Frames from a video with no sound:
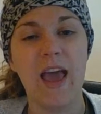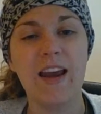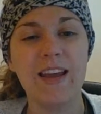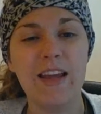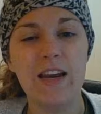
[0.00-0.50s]

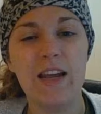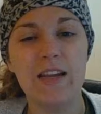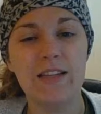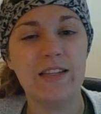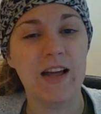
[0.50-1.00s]
And again,
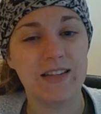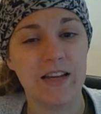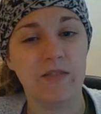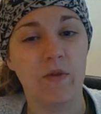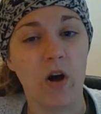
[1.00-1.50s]
it does not
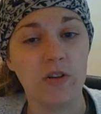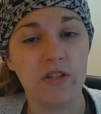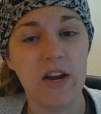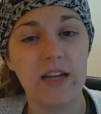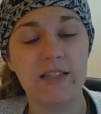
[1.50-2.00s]
test for all
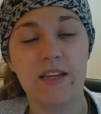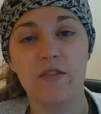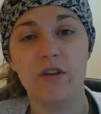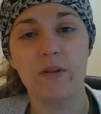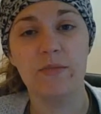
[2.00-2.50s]
genetic
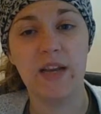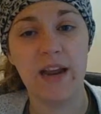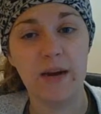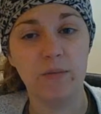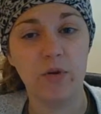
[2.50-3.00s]
syndromes and
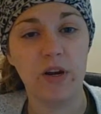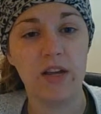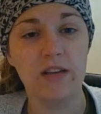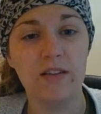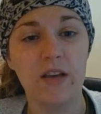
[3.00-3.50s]

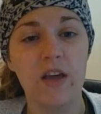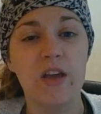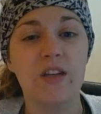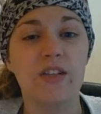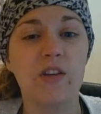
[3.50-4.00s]
aneuploidies.
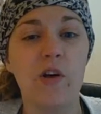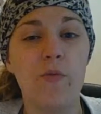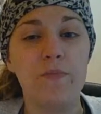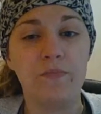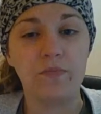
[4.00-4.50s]
So